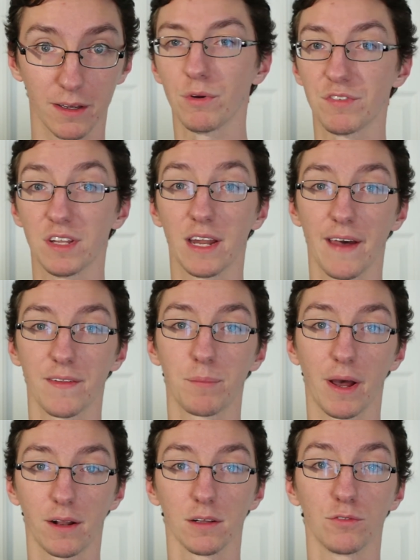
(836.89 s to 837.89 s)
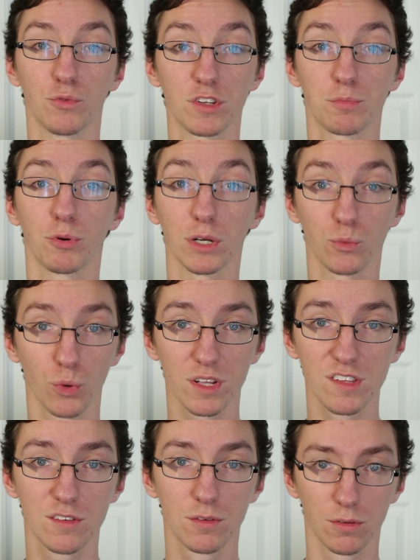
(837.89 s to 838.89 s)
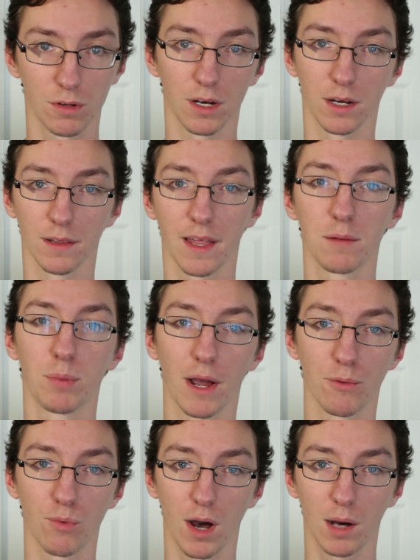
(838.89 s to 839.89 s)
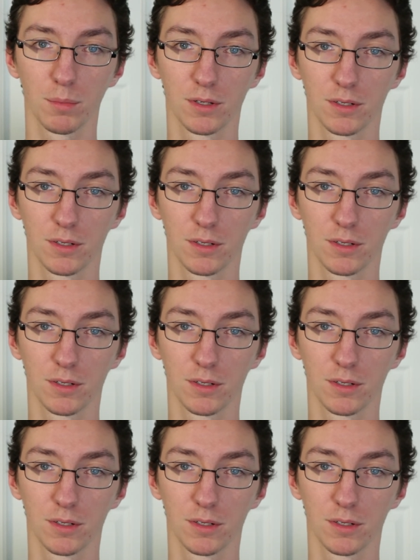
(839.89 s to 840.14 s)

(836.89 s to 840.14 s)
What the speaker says: We've seen it at the Battle of Whispering Woods, led by Robb,